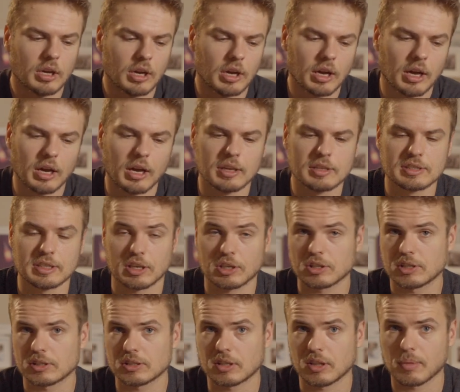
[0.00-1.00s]
Uh,
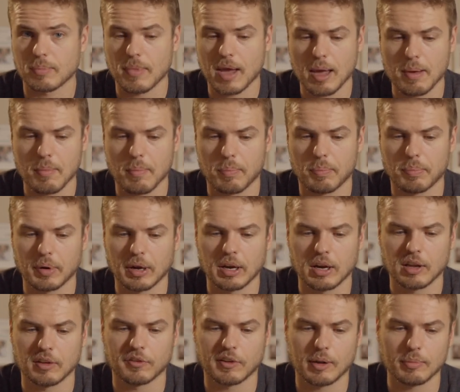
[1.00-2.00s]
sections of the map,
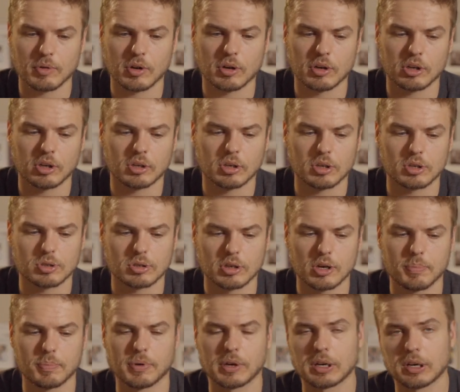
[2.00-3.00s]
but if I'm going on a
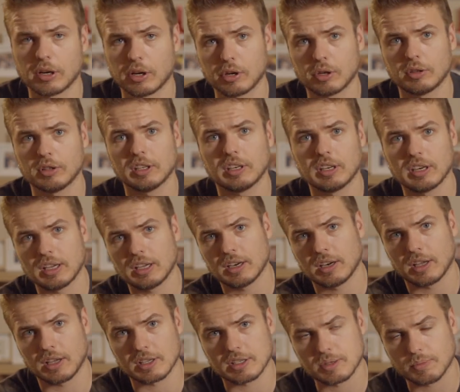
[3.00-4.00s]
trip and I only need
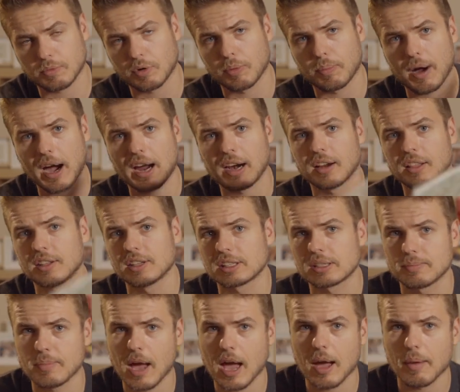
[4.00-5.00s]
a small part of
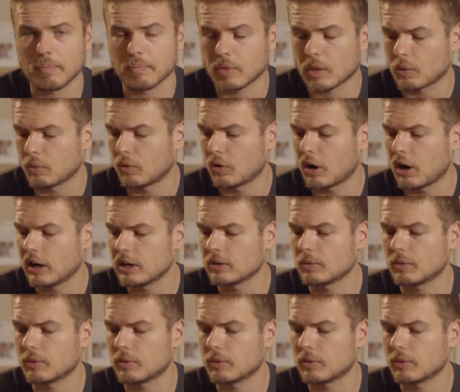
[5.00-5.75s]
this map, why